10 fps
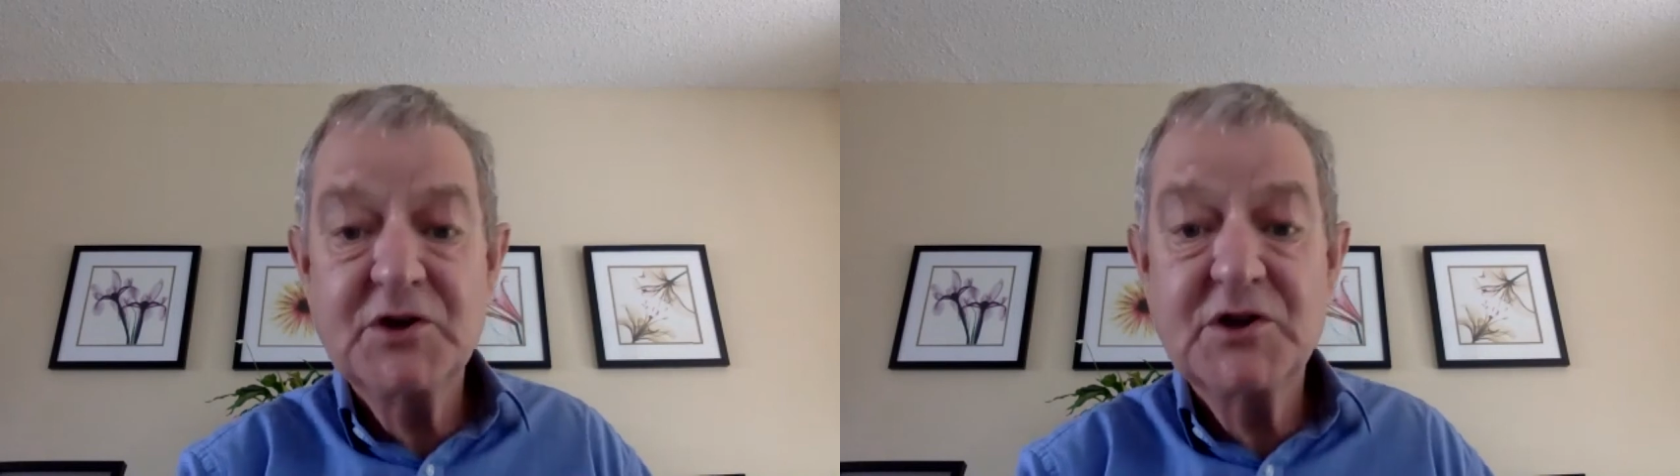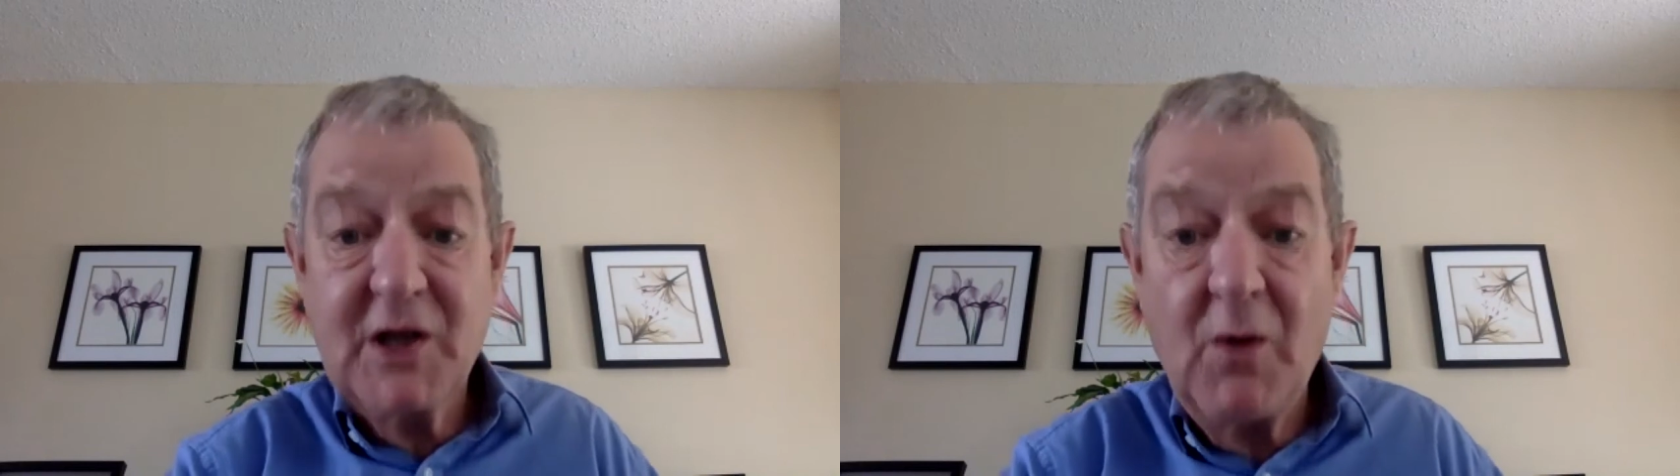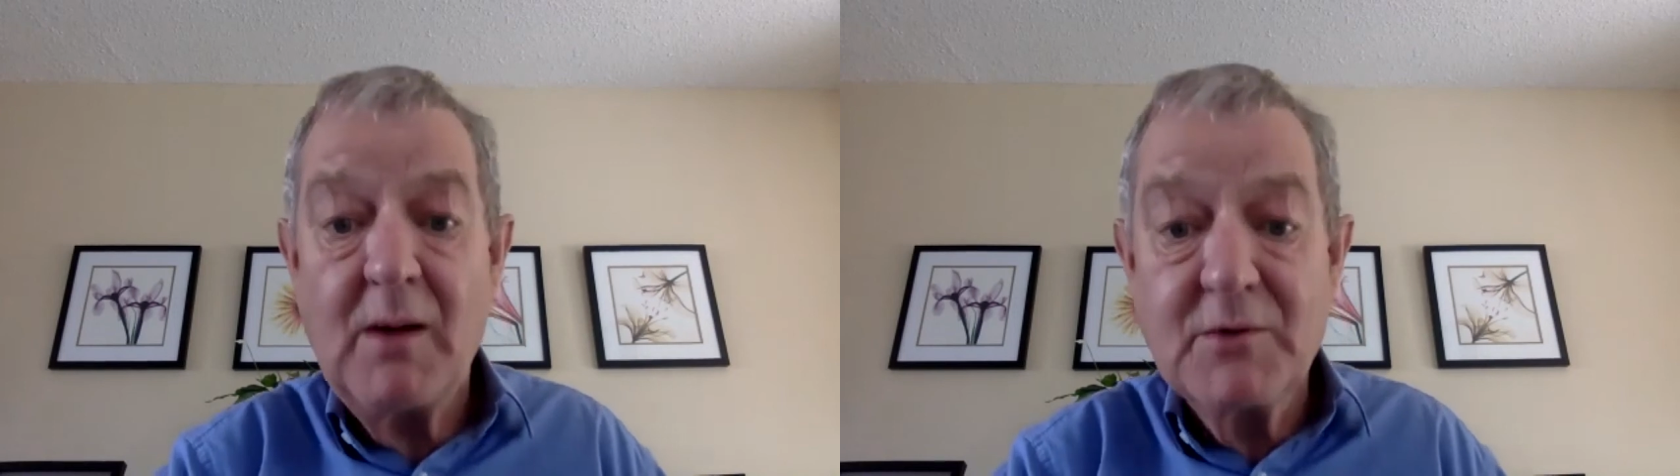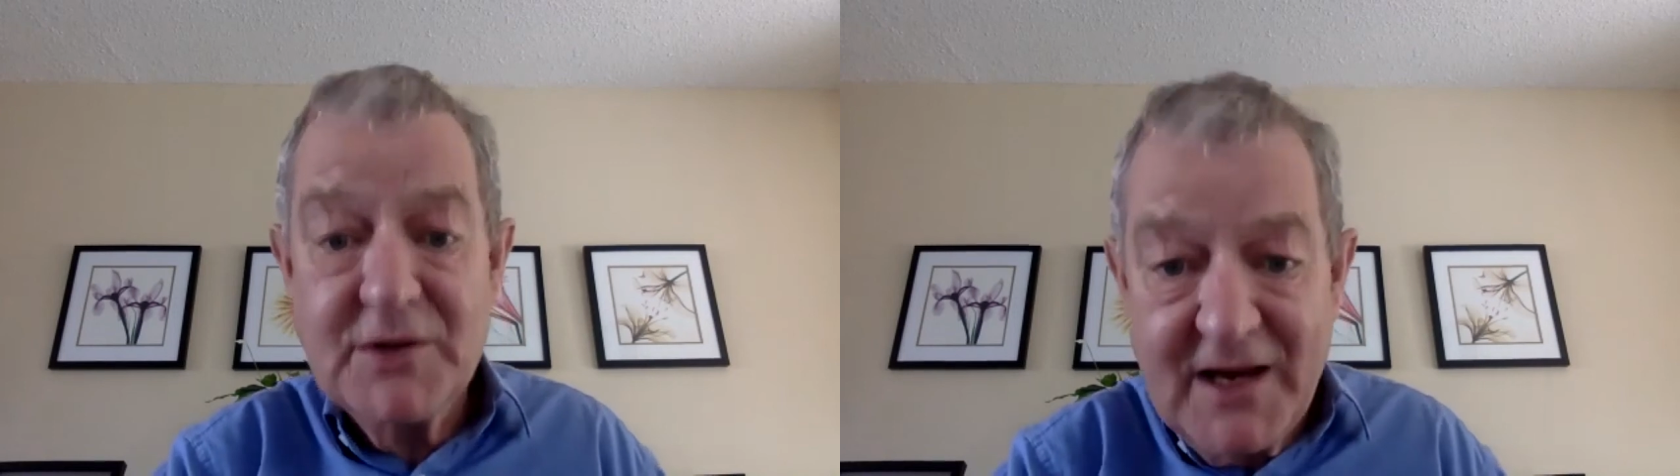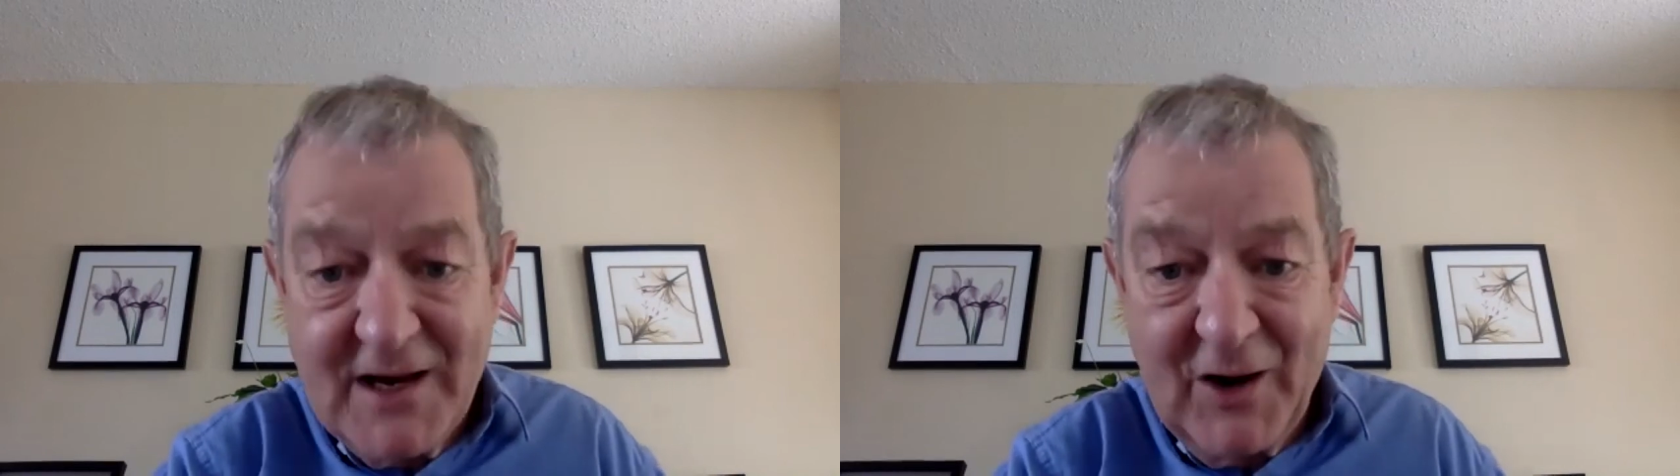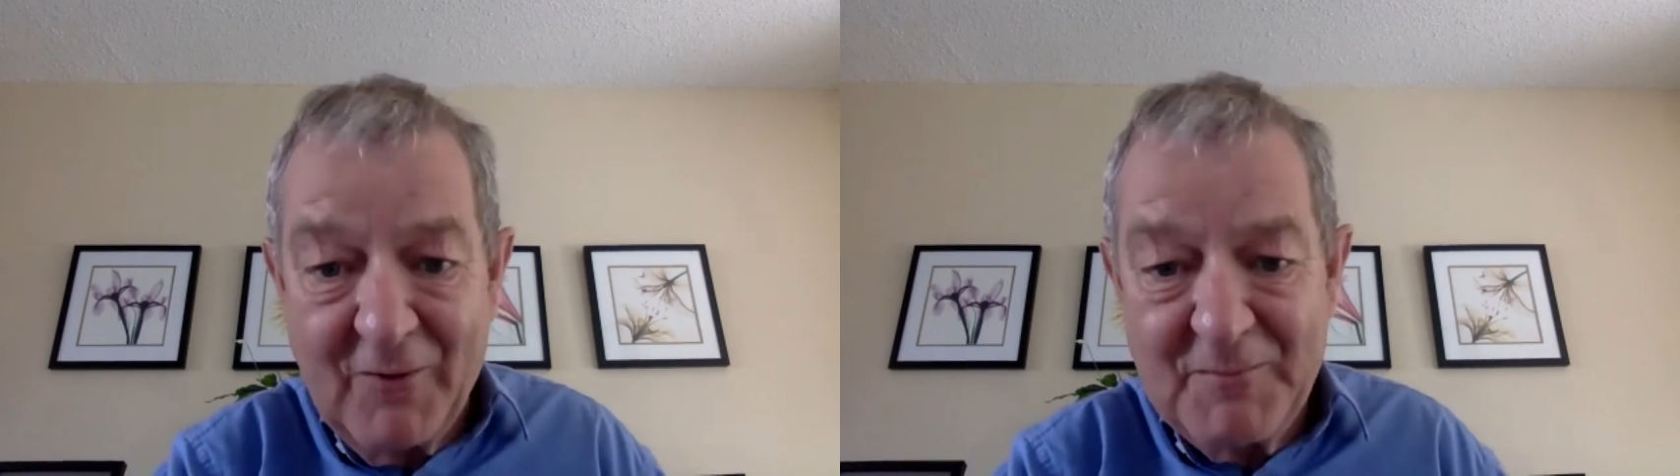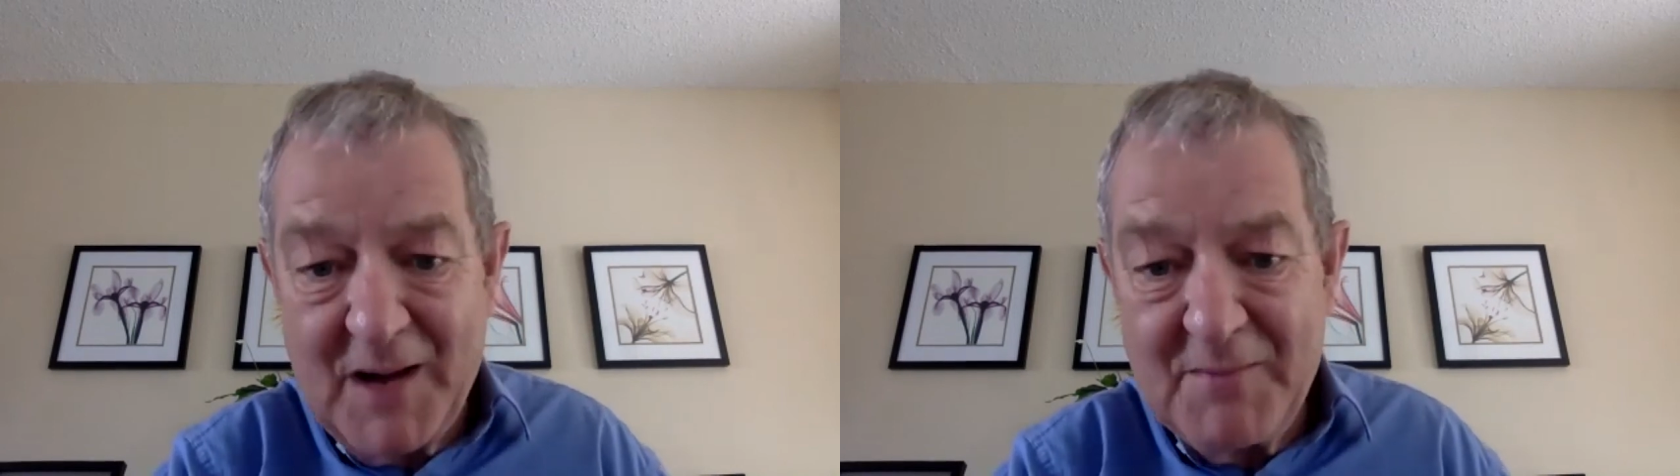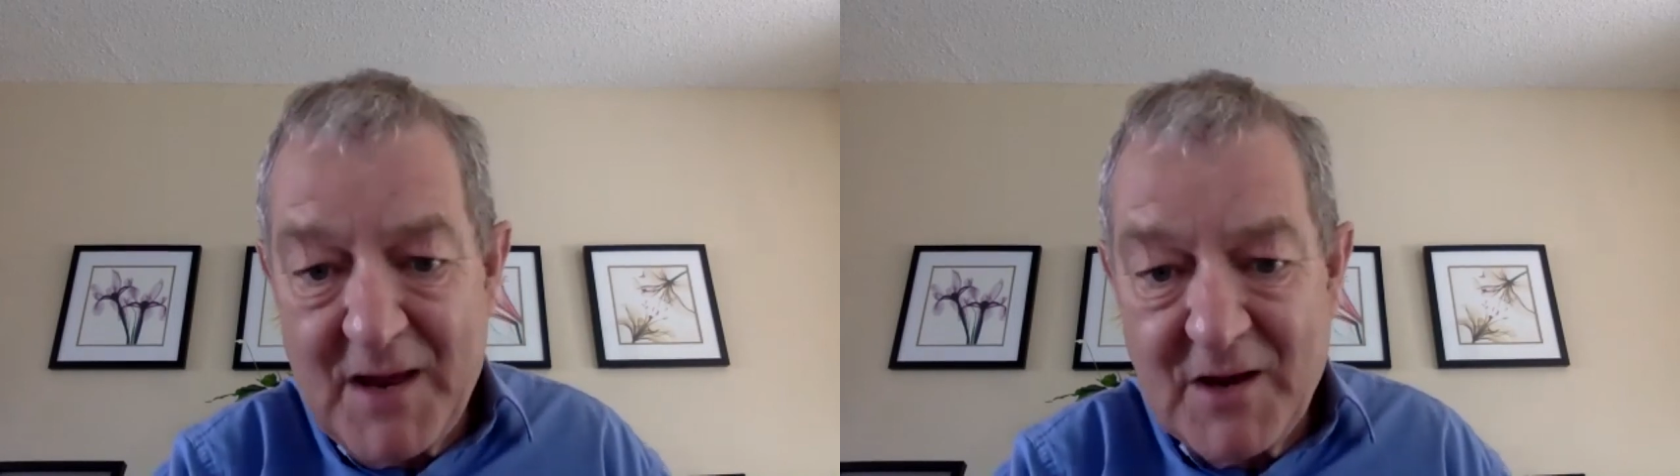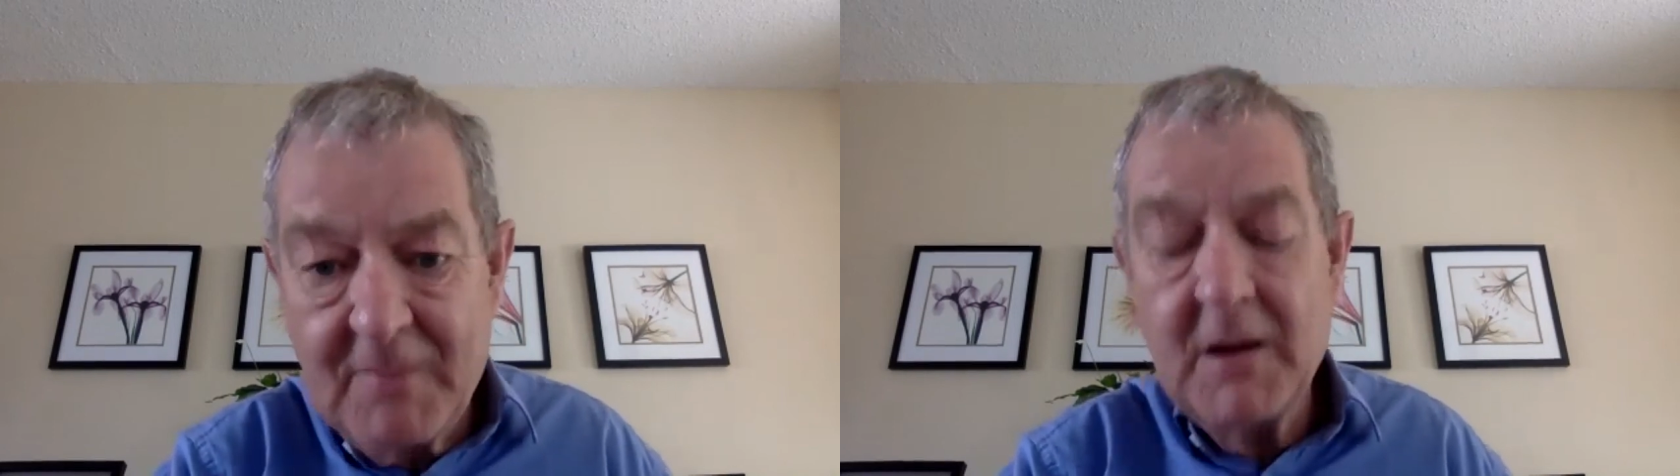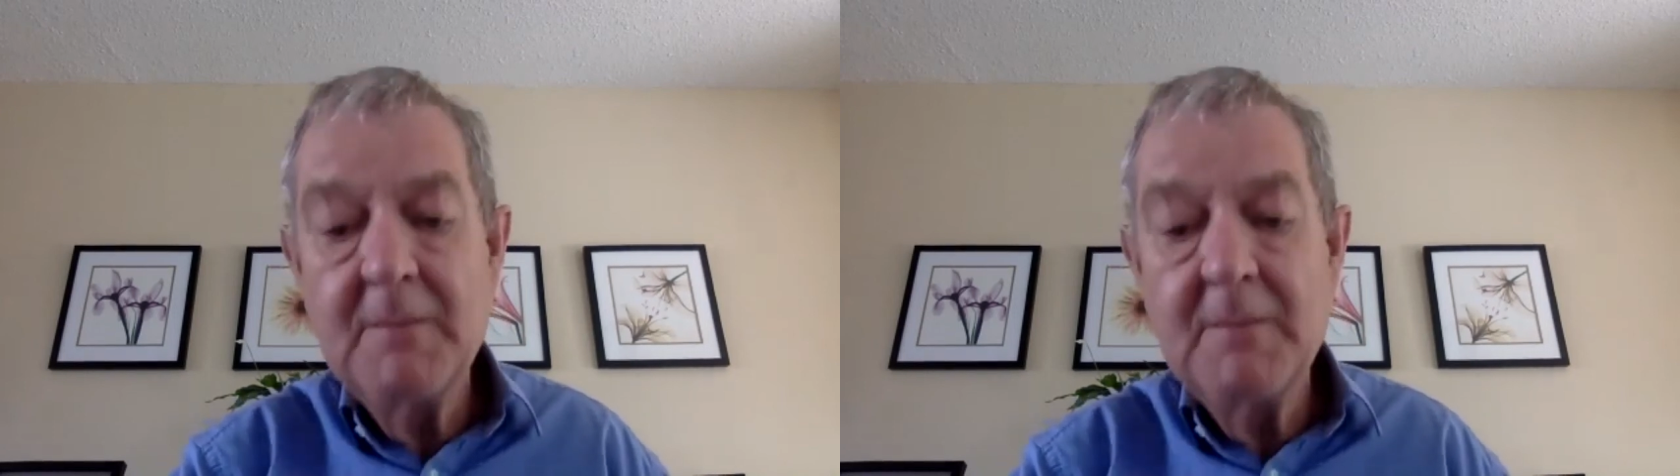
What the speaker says: as though I was taking off my makeup.